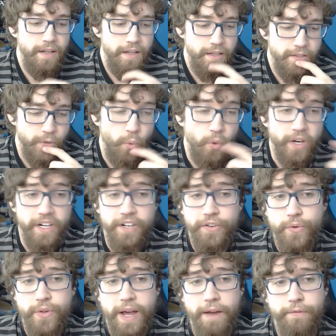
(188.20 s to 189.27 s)
so we're gonna
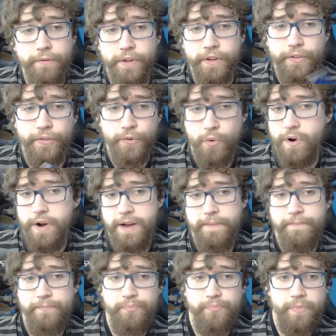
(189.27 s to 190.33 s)
do that for this story,
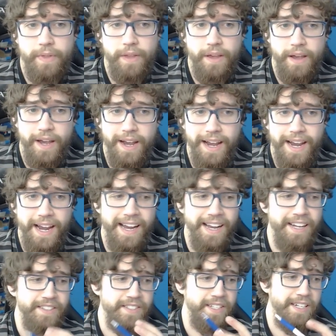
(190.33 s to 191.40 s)
and
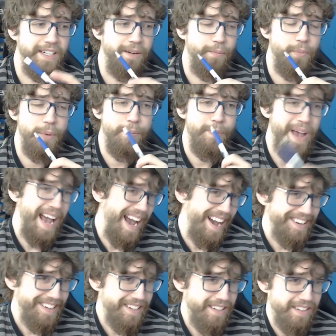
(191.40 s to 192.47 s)
it's gonna be
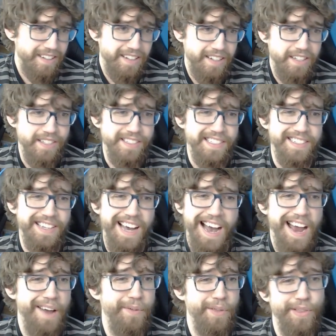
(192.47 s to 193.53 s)
bad because
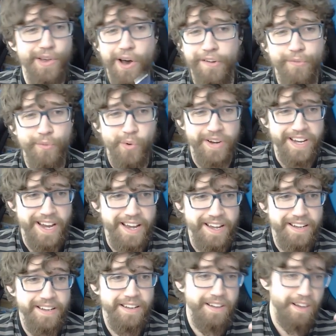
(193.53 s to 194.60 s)
I haven't thought of one
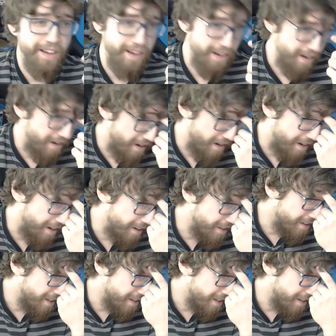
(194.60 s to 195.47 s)
yet. Uh,